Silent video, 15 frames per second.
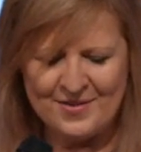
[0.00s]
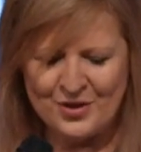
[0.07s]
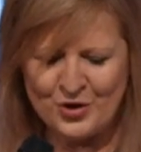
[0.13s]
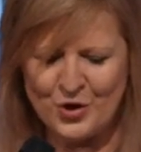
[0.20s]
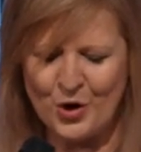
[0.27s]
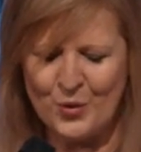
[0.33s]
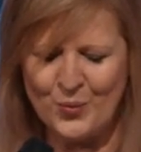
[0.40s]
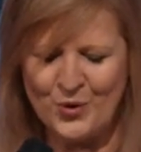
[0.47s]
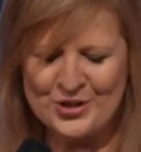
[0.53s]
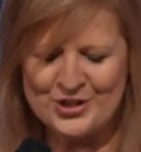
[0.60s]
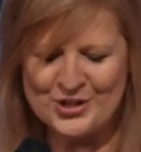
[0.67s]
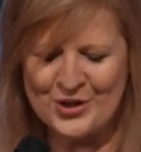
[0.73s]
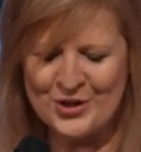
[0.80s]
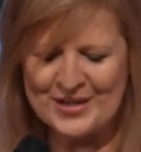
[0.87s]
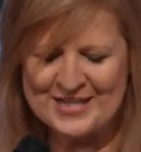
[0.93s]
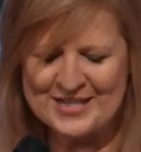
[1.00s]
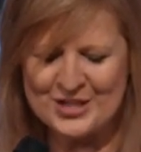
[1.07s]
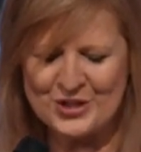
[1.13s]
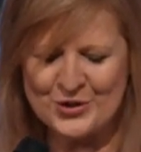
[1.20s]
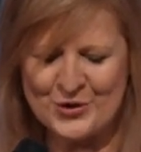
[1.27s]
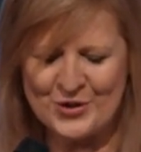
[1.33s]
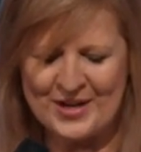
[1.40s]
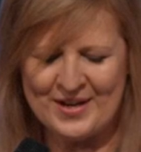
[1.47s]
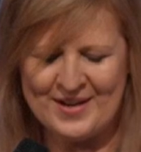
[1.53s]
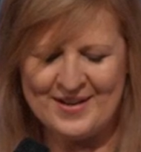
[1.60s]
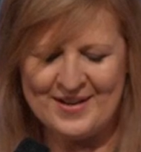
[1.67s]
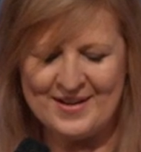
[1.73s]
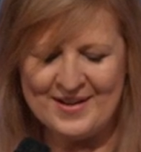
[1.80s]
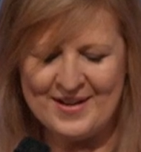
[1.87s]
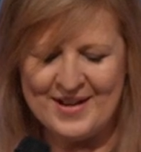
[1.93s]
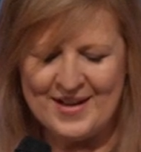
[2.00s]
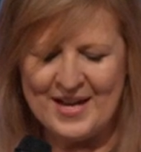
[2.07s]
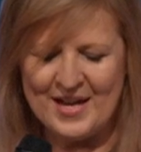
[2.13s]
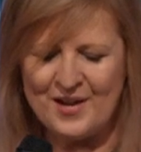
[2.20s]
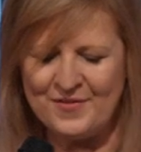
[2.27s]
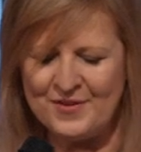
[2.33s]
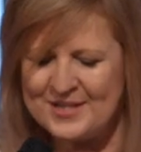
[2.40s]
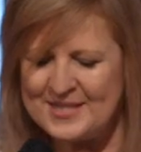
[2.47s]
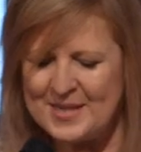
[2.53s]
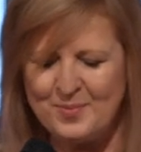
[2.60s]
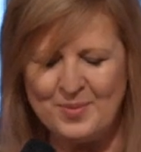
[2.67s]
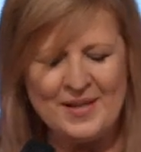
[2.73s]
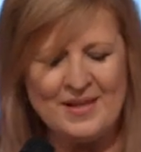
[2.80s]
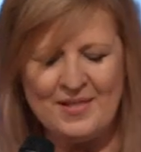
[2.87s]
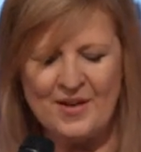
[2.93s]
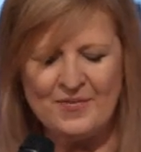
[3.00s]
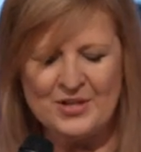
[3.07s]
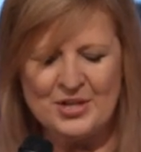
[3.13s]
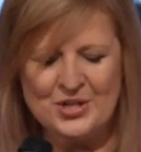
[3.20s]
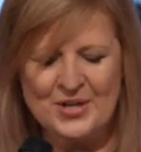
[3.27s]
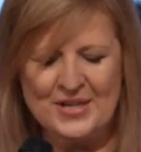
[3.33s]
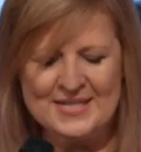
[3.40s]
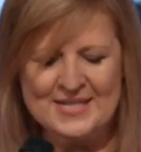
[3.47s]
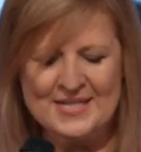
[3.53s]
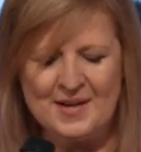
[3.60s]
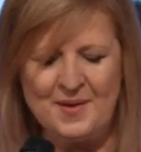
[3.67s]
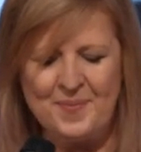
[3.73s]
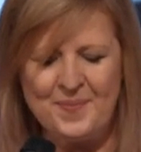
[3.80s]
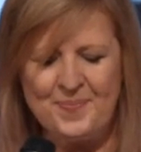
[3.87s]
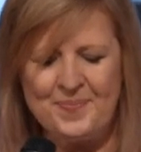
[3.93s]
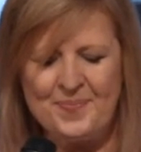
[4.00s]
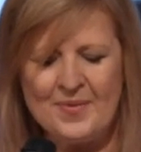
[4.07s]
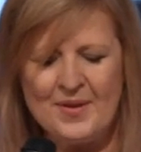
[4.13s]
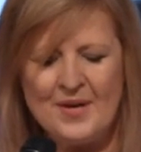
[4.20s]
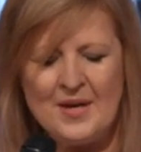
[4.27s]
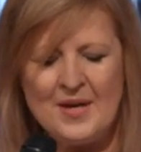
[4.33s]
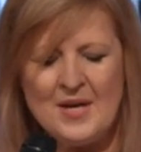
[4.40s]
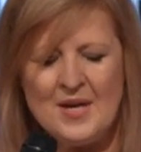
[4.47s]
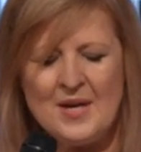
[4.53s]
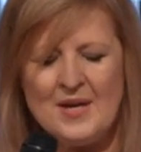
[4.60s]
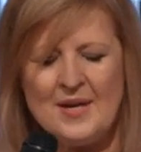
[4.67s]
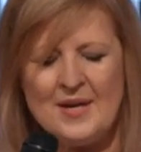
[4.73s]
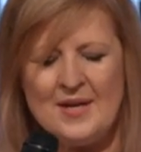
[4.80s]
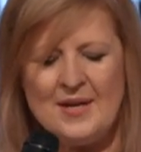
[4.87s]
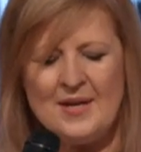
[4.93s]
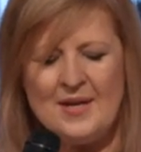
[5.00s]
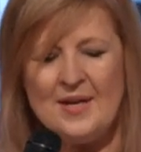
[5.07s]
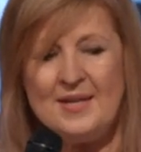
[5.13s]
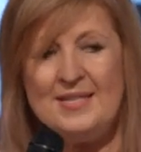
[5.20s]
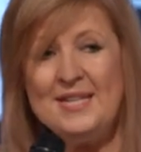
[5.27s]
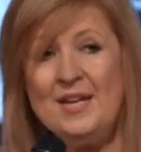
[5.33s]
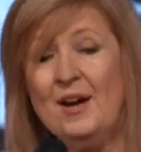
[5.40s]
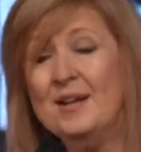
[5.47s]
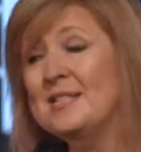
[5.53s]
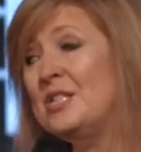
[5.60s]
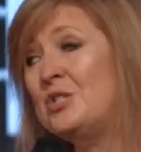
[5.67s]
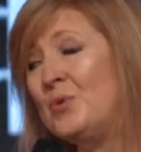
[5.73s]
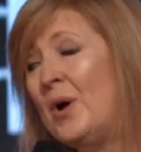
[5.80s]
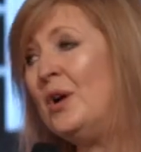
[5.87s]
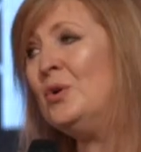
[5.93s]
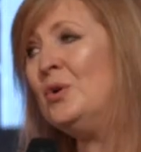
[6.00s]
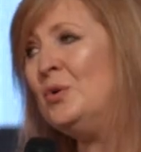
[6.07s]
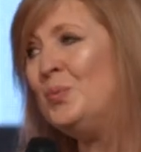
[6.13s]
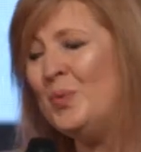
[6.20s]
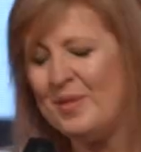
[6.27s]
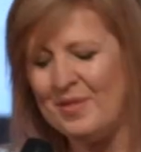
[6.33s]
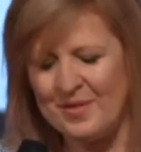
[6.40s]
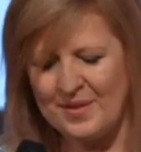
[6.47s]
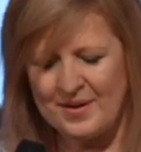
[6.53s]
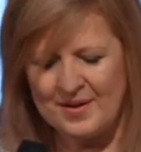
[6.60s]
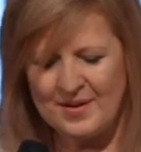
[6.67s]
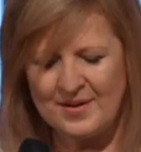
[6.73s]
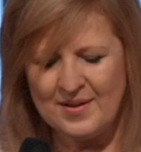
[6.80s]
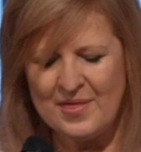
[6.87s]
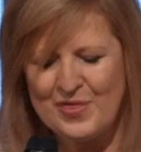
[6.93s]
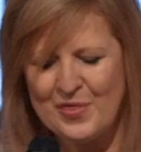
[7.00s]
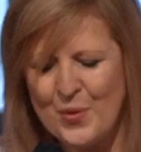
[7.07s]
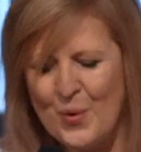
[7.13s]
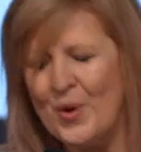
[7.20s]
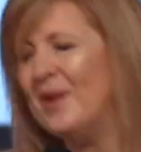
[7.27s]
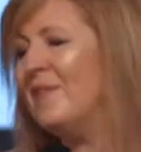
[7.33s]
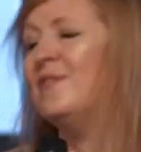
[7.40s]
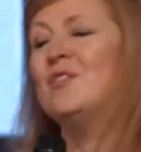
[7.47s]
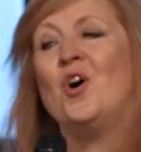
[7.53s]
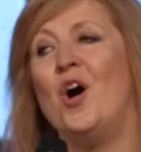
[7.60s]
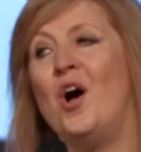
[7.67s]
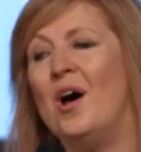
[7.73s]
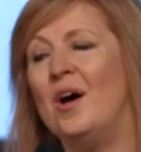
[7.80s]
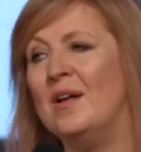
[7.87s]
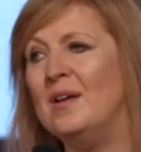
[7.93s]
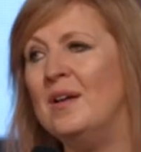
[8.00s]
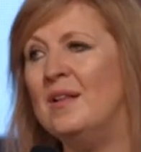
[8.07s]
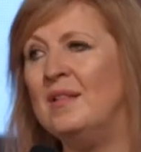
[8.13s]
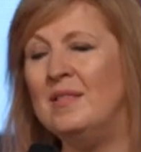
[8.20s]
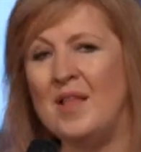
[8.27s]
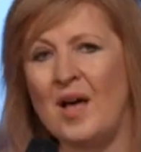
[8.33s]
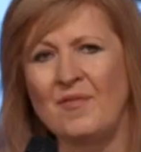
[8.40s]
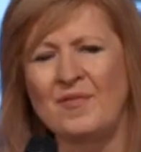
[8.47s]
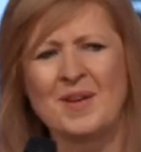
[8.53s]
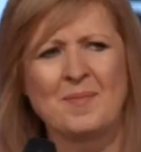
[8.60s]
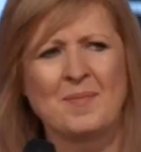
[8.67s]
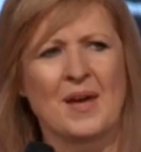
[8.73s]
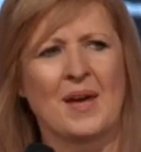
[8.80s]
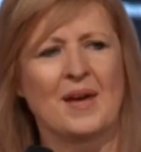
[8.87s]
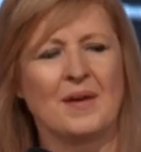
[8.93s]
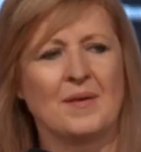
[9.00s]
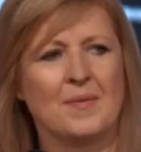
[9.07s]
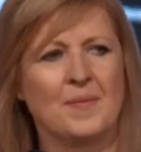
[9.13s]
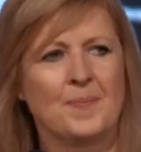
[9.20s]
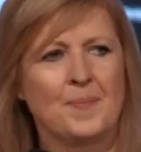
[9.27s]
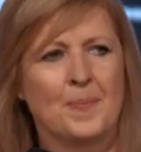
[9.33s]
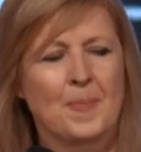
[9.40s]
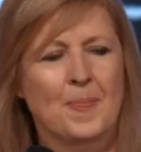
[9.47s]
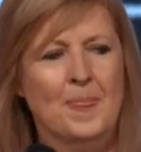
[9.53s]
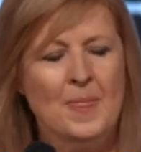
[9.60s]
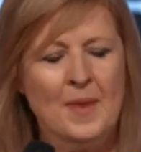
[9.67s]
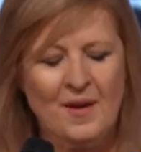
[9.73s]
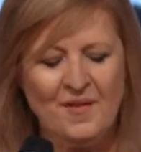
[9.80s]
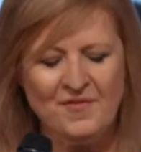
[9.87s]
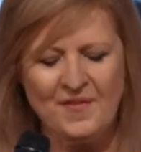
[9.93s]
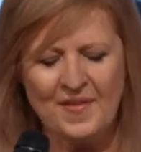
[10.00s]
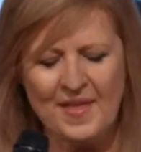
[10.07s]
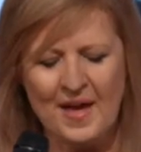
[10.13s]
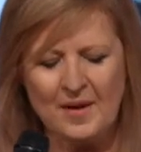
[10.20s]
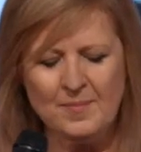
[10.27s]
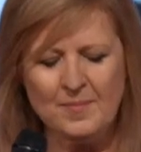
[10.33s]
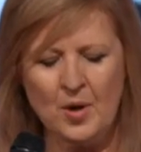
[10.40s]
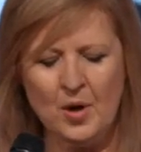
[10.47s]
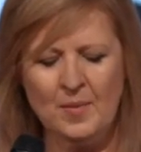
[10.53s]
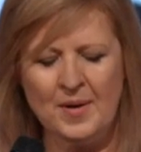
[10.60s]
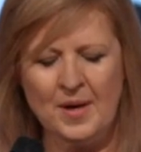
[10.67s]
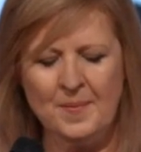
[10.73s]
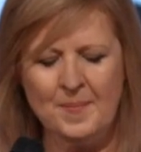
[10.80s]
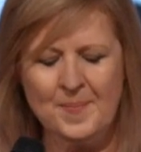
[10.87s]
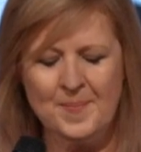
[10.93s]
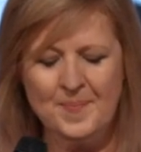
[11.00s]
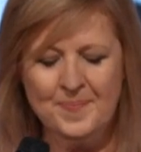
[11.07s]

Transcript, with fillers: that God won't turn into good if you simply love and trust Him. See, I struggled with the thought of God loving me for that moment.